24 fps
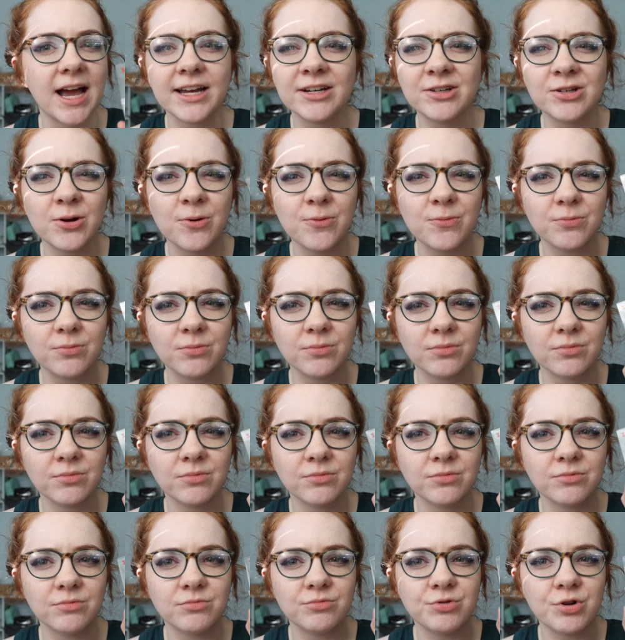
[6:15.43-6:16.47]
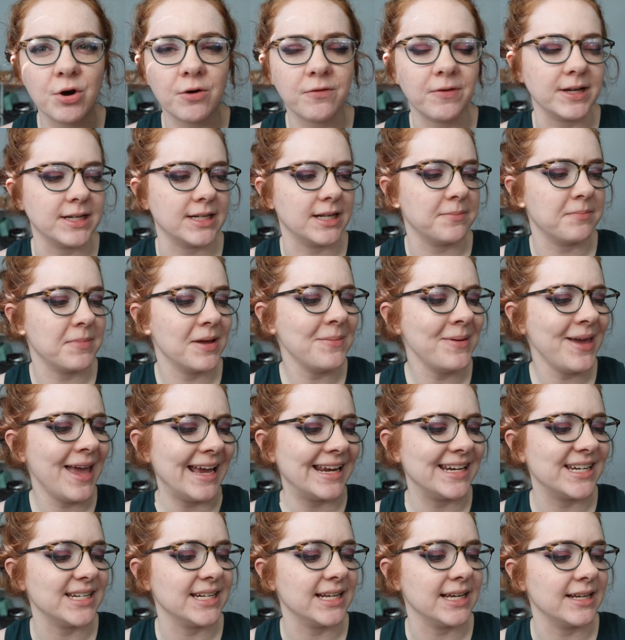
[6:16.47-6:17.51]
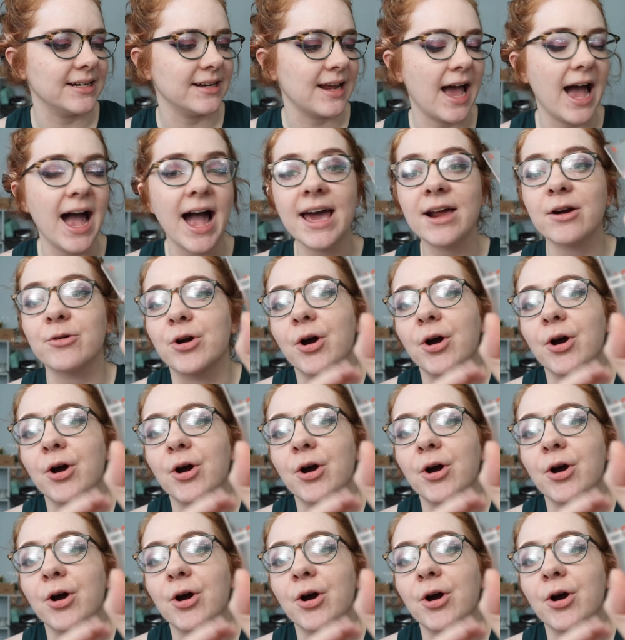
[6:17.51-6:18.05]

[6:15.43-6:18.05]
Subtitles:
I don't know if I did. Maybe I did. I don't